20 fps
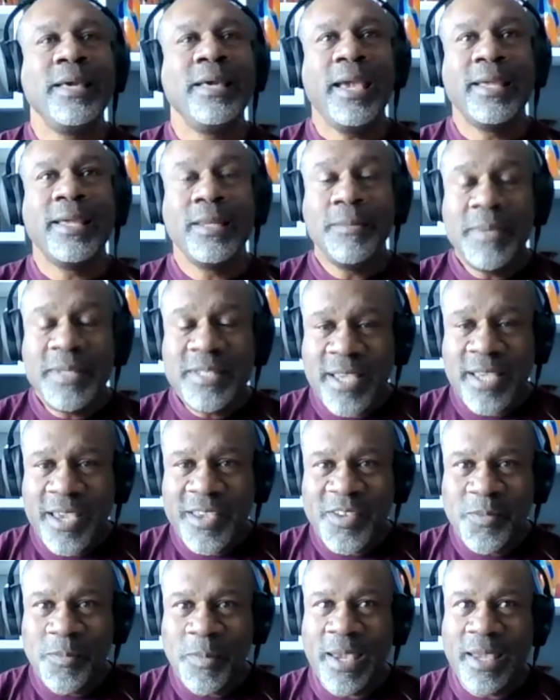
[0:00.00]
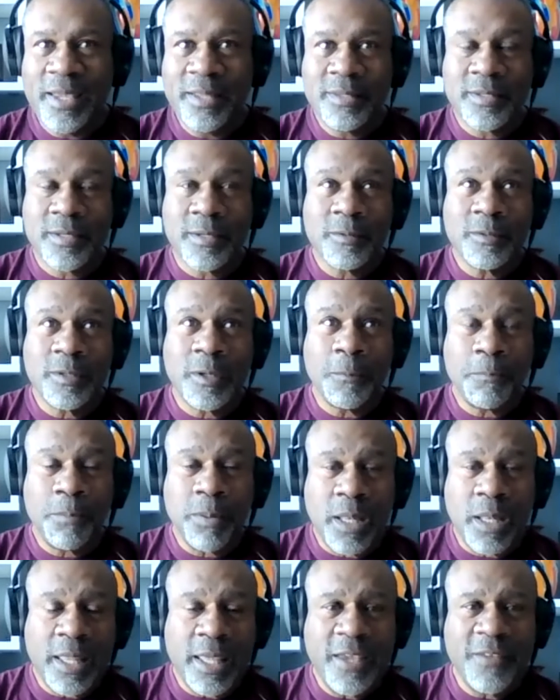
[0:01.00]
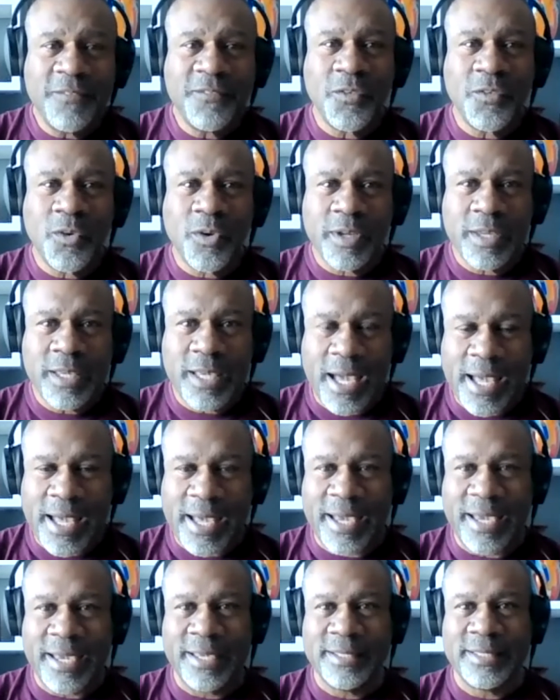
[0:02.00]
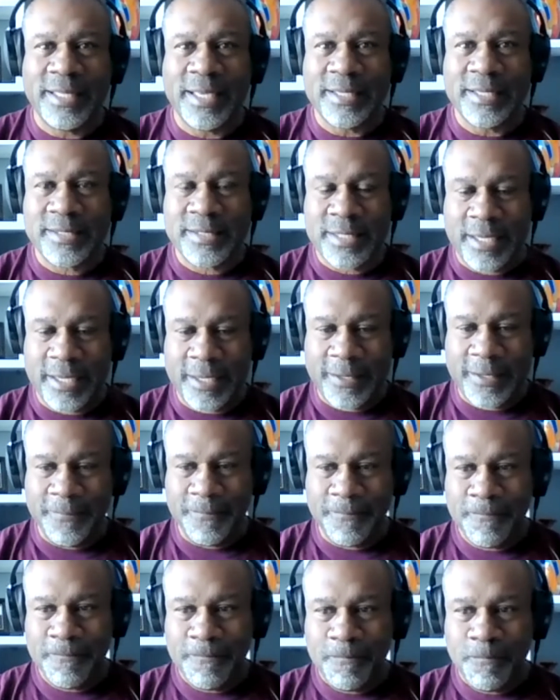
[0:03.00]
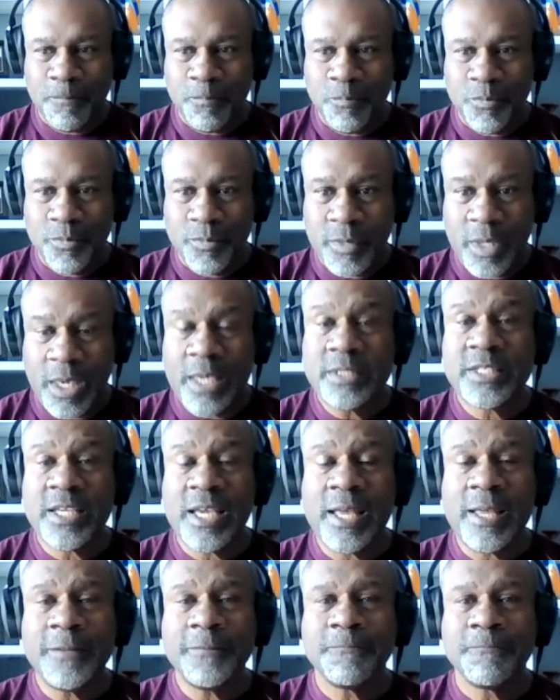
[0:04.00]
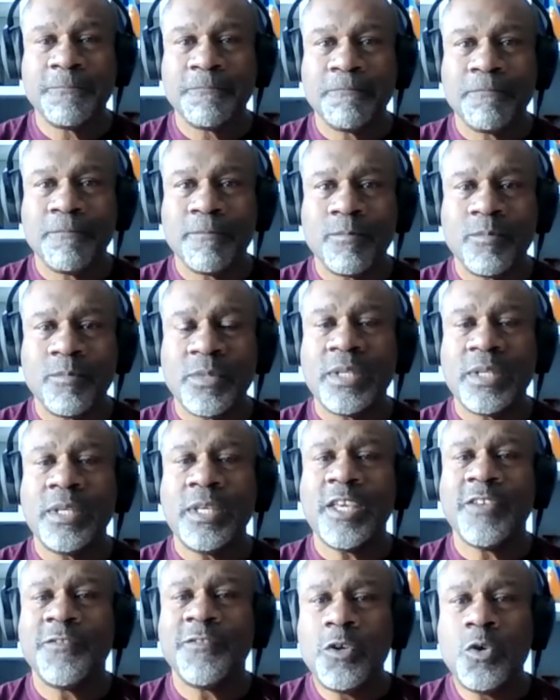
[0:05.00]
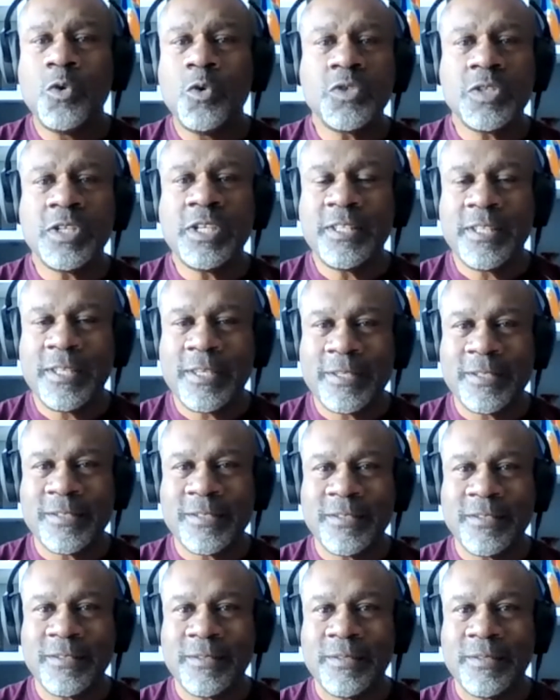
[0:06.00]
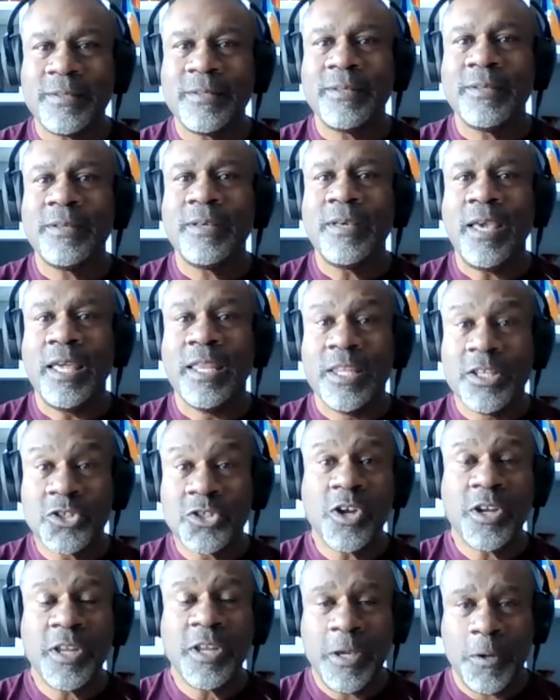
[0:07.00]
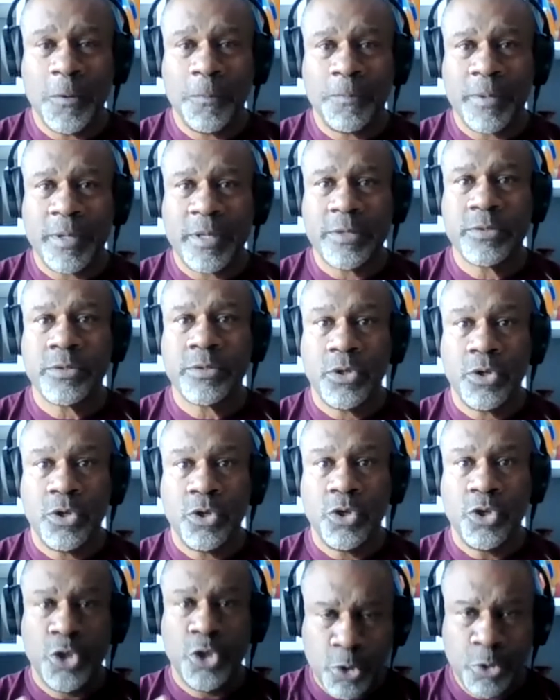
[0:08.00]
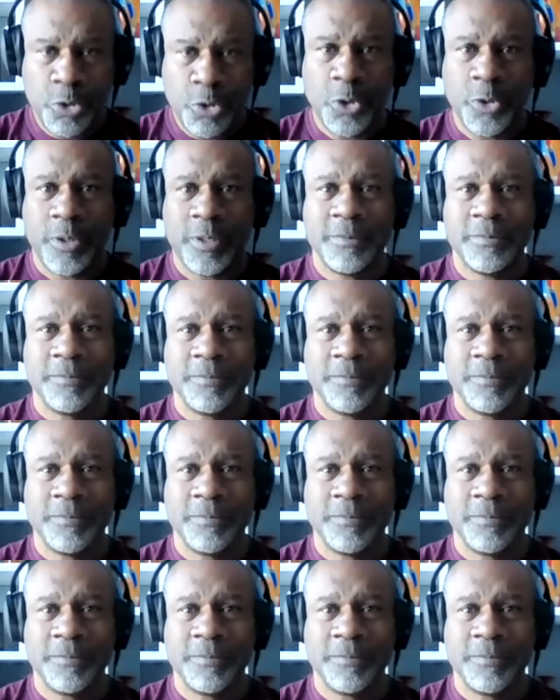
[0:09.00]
And let me tell you, man, to play for a guy that said, hey, John, if you see this and it's going to help us, you do it.